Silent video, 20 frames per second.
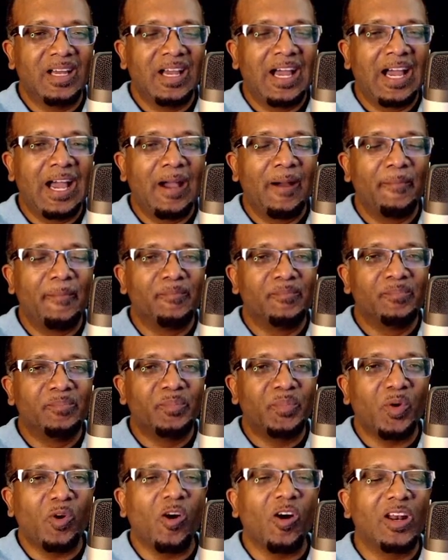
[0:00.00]

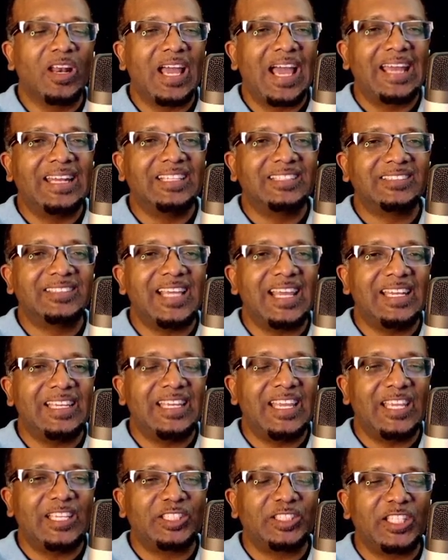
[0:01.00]
um, Paul and his
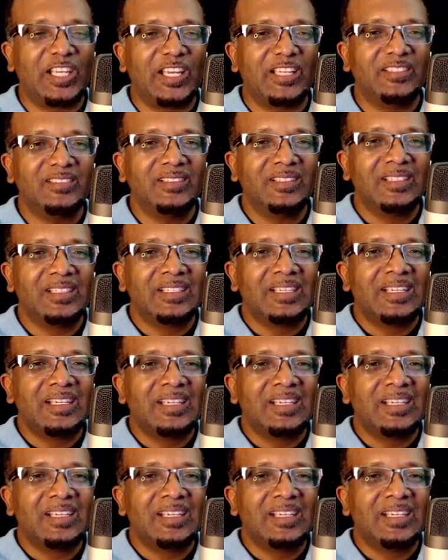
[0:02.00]
delegation.